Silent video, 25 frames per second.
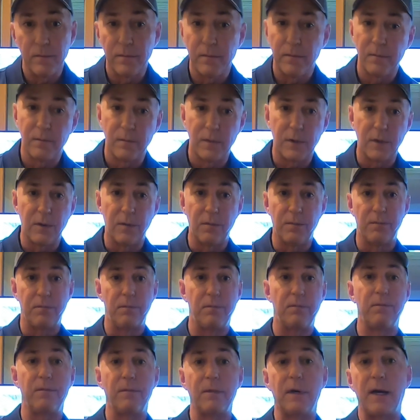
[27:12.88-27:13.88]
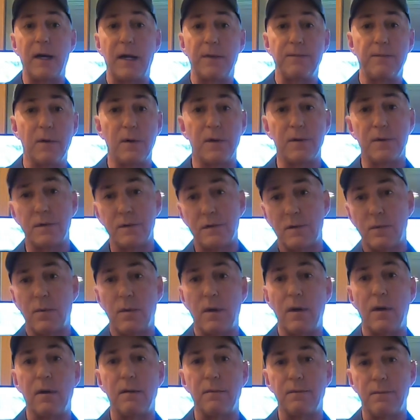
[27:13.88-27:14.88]
when you 9 versus
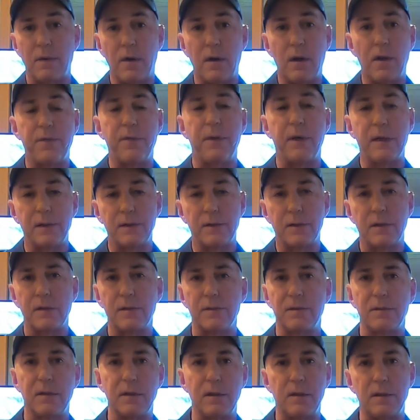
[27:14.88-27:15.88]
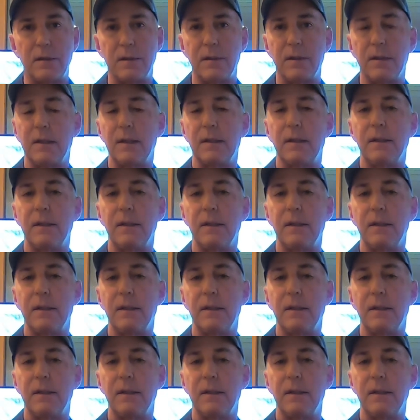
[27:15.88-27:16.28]
12, all things considered,